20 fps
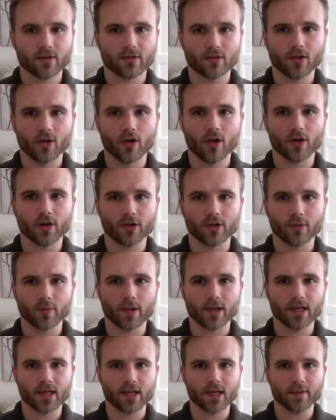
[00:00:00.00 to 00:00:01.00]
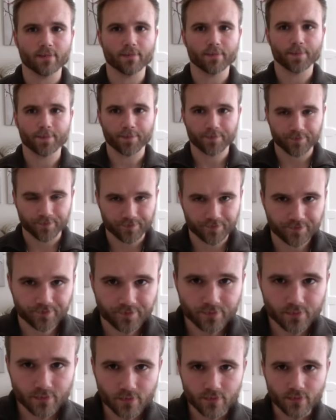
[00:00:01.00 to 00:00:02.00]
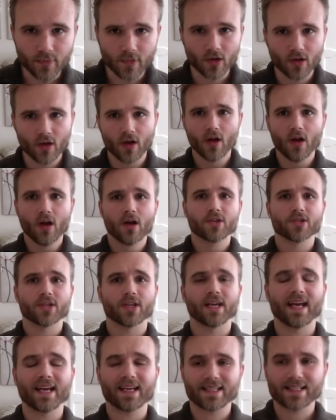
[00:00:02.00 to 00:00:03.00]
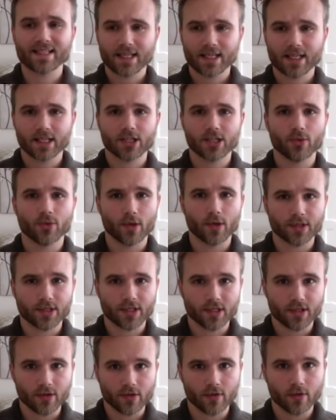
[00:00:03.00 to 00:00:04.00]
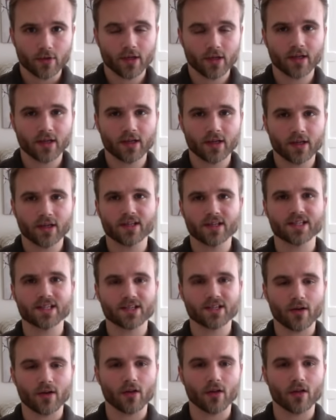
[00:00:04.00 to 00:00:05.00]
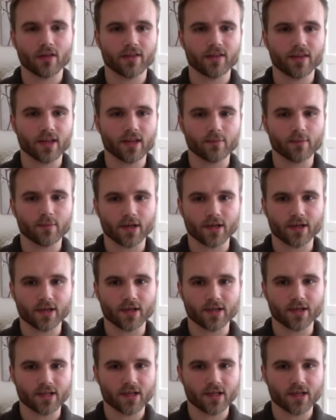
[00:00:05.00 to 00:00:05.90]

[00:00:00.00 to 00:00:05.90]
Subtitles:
long domain name. So the next thing that you want to do is install a theme, because